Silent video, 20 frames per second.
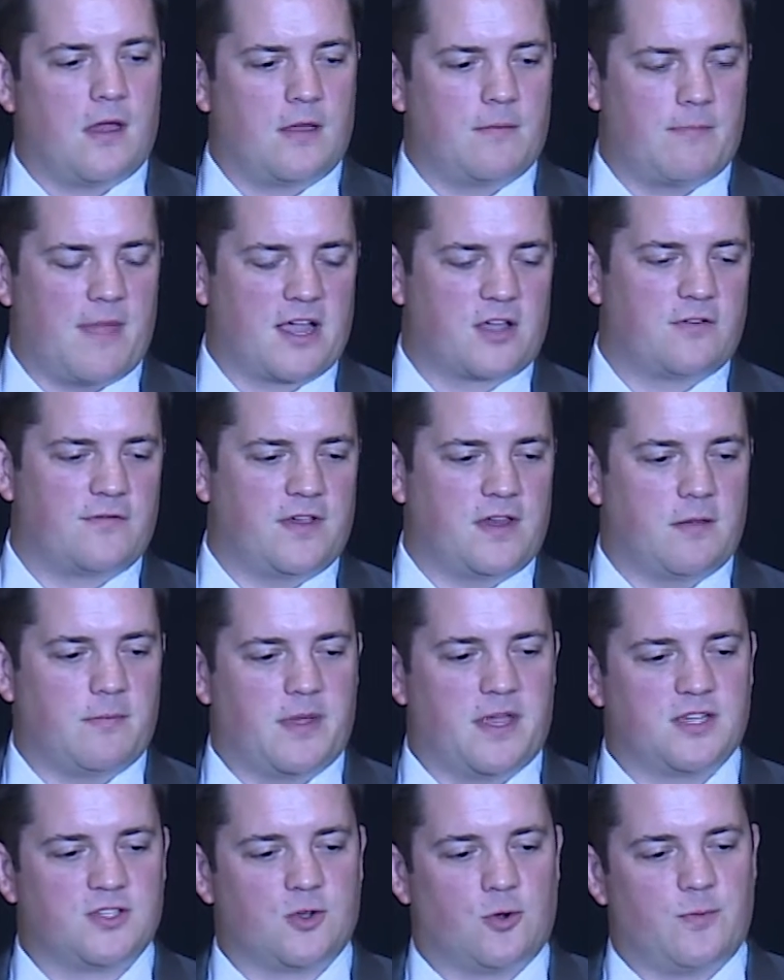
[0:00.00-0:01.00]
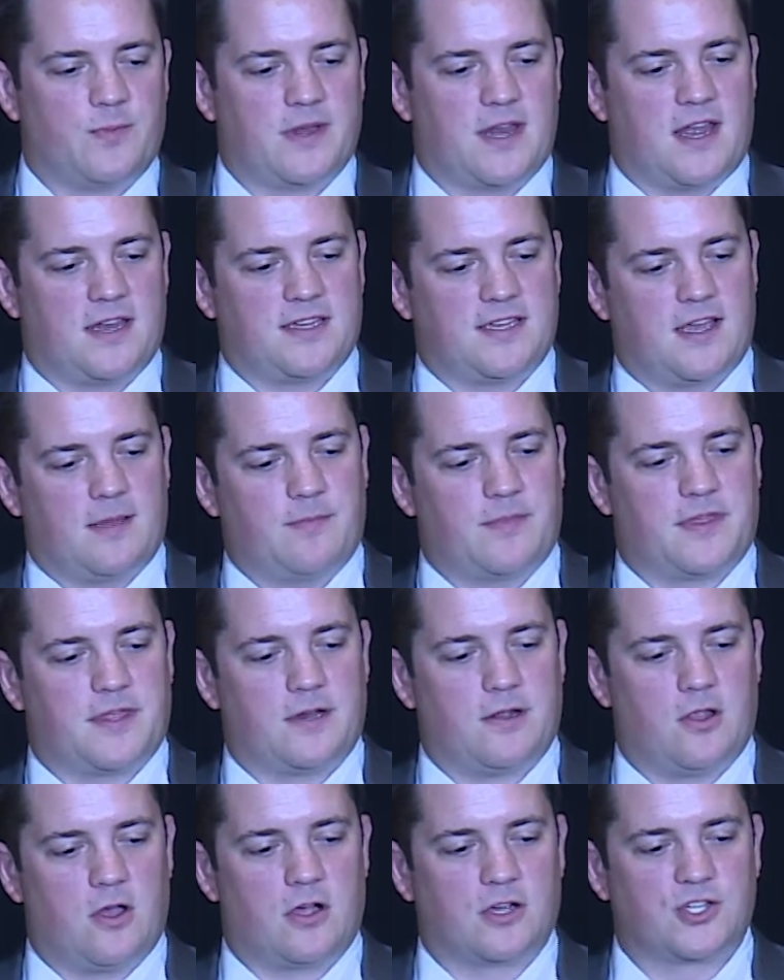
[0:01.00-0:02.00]
McIlvenna Bay is open at depth and
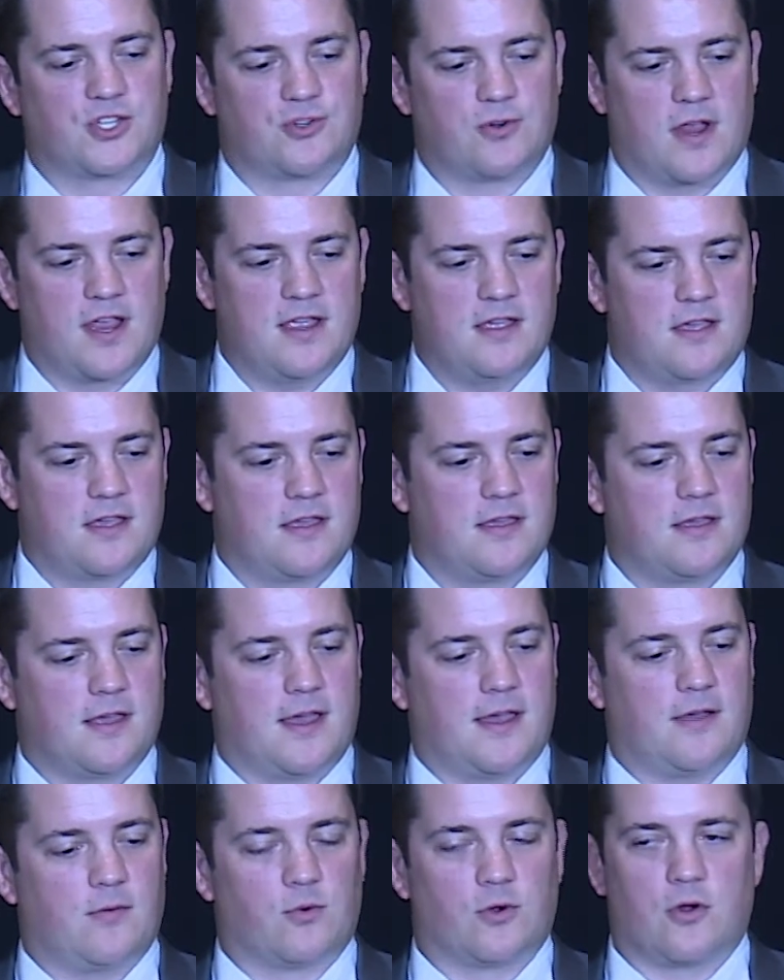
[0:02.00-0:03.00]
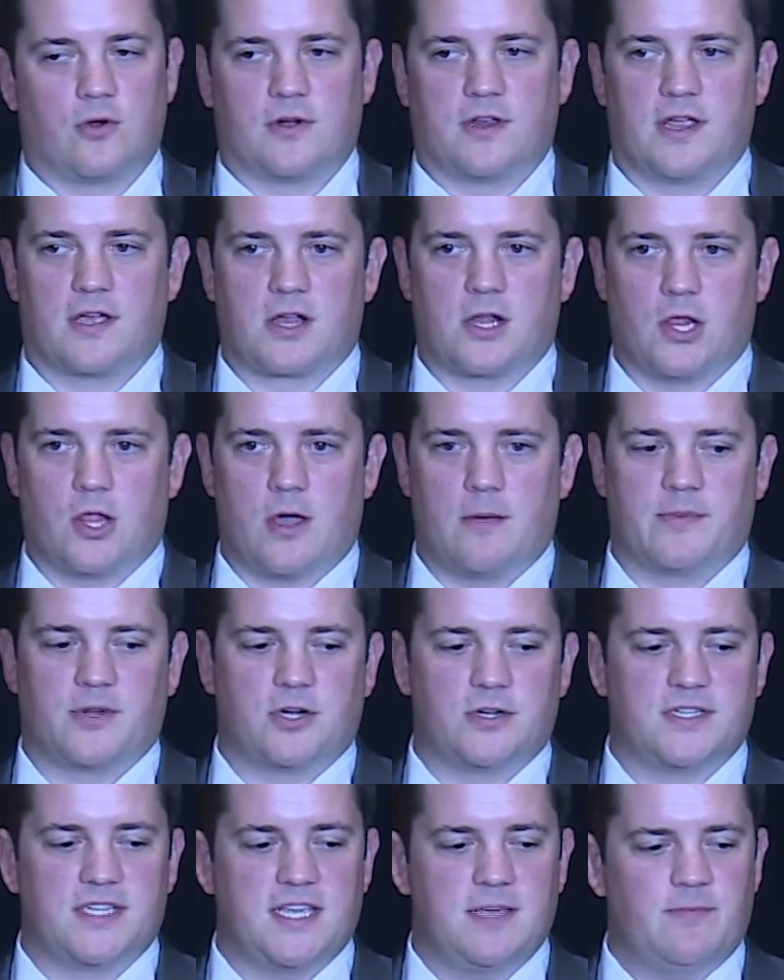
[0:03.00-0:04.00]
along strike. We're already a
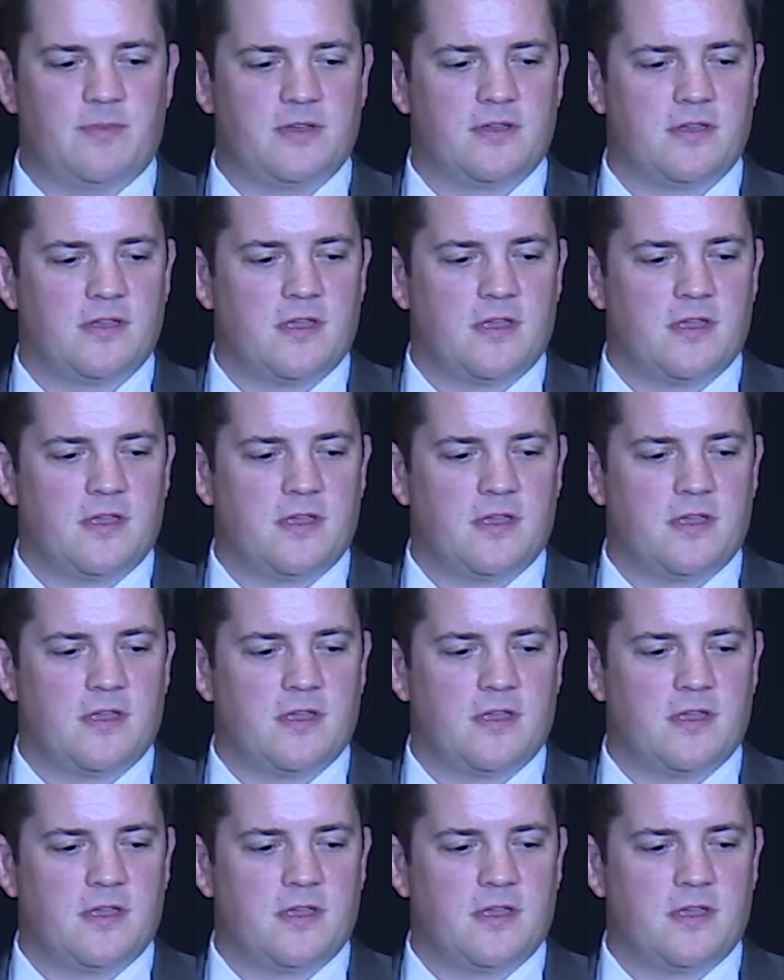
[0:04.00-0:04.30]
kilometer deep.